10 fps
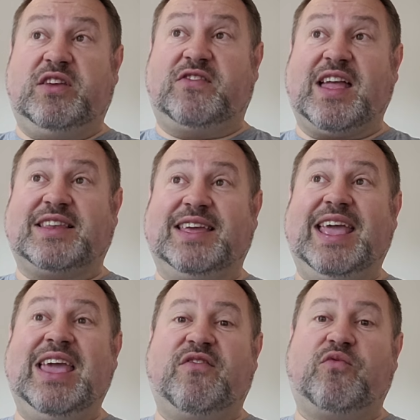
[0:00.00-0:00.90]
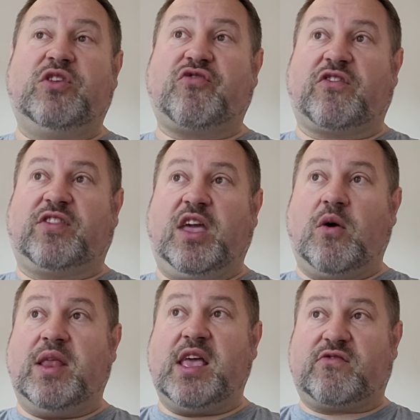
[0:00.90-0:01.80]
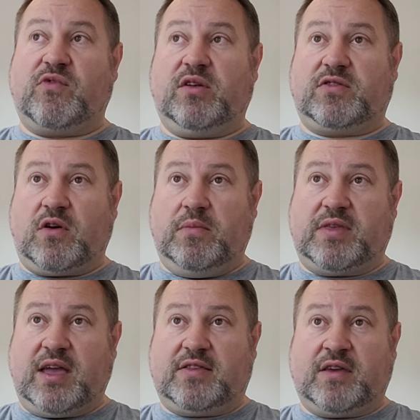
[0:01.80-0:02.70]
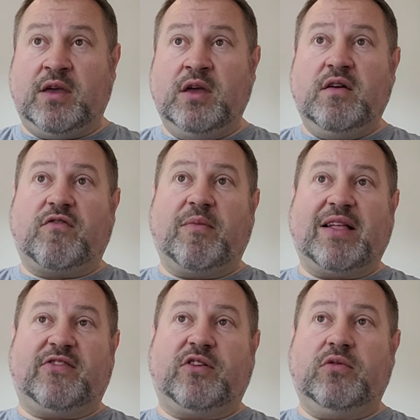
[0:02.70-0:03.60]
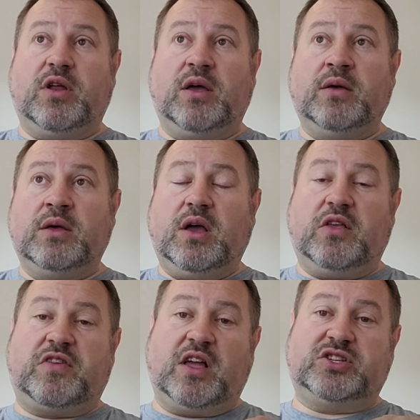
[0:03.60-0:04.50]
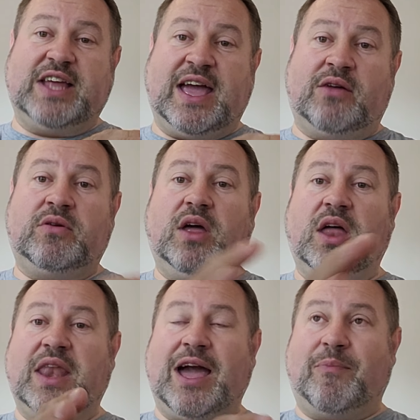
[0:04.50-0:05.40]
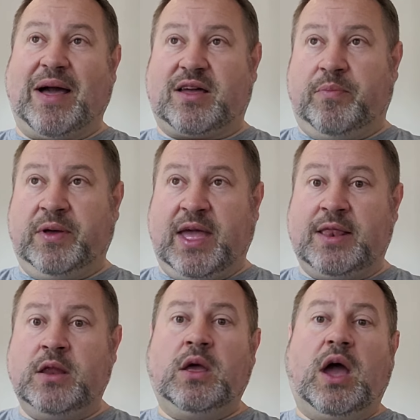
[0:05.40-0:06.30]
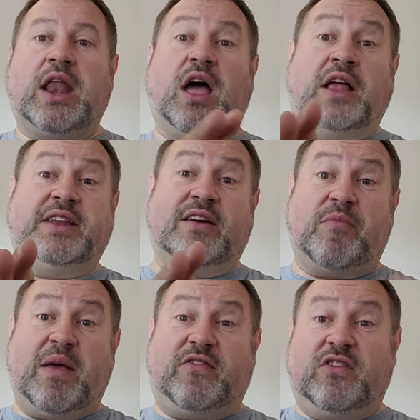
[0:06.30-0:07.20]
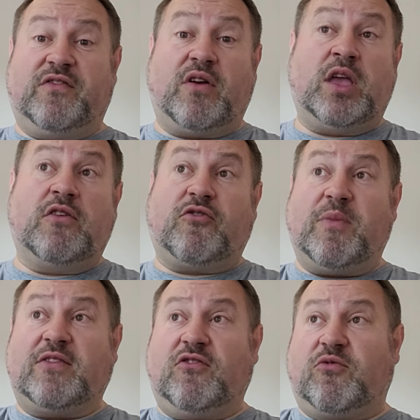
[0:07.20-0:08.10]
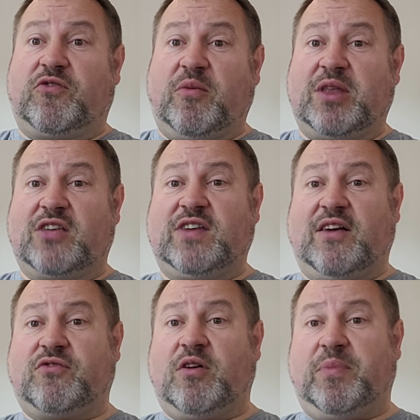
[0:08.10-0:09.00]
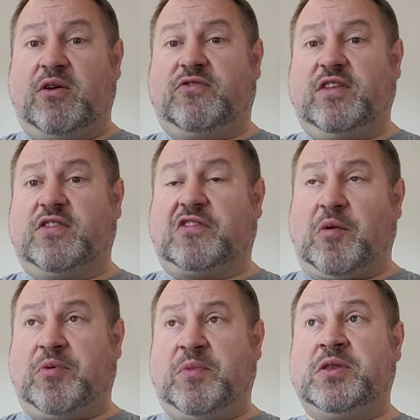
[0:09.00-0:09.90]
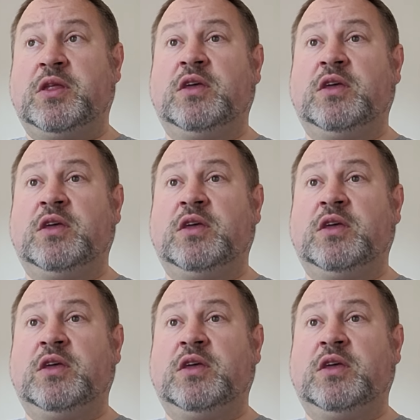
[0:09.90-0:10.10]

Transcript: steady if we trust the ONS real-time data from Adzuna. A touchdown and now back up again. And I did have a message, a very useful message from someone actually after I posted the supplement